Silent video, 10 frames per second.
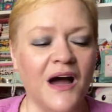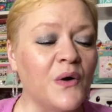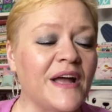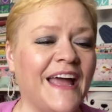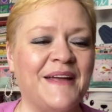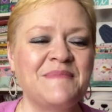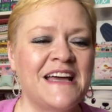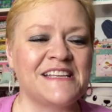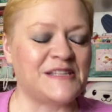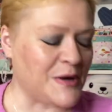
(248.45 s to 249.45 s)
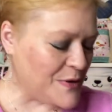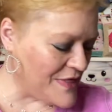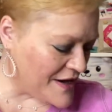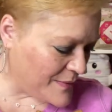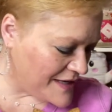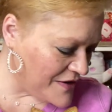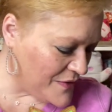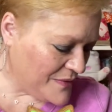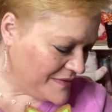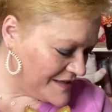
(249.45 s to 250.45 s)
Okay, so there we
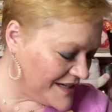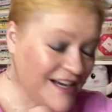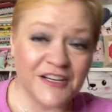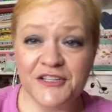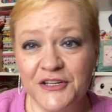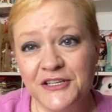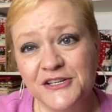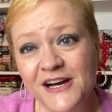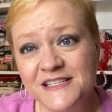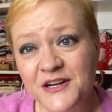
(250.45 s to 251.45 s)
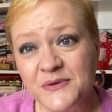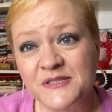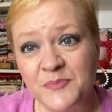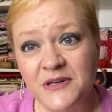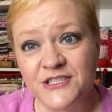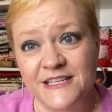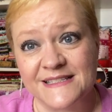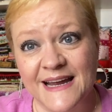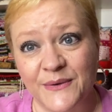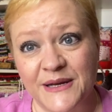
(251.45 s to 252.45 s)
go. Do you guys know Smudgy is
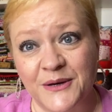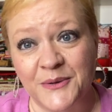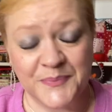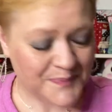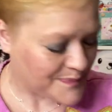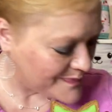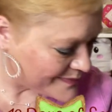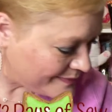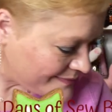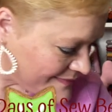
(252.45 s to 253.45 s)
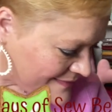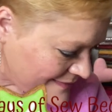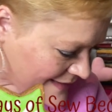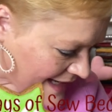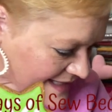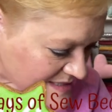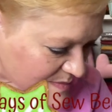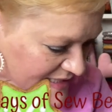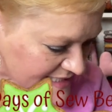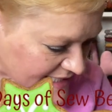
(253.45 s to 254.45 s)
down here? Hey,
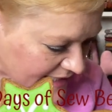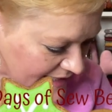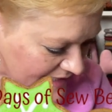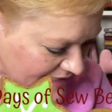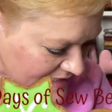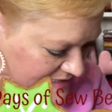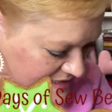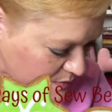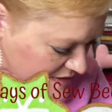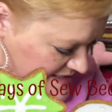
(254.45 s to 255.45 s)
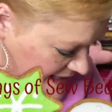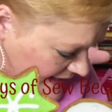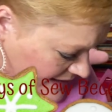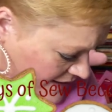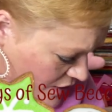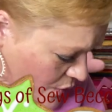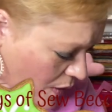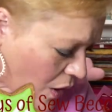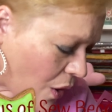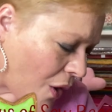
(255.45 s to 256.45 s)
Smudgy. Do you want to say
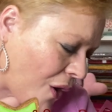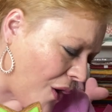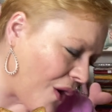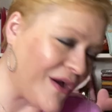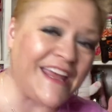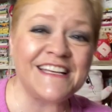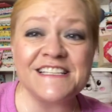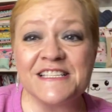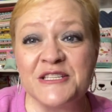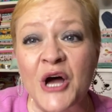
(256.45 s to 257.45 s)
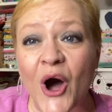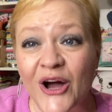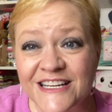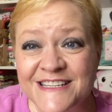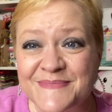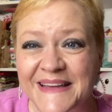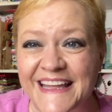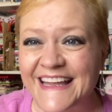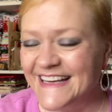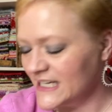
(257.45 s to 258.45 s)
hello? Oh, he just talked to
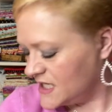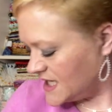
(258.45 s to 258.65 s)
me.